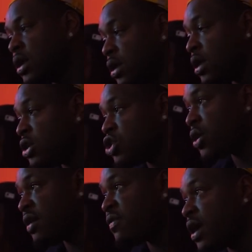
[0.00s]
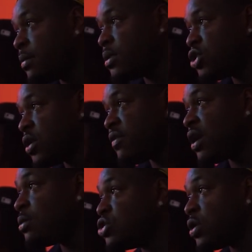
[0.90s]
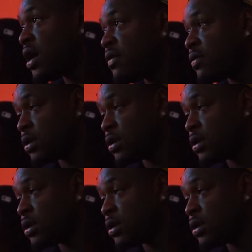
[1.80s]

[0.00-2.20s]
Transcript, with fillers: He in traffic, I'm in traffic. I'm driving.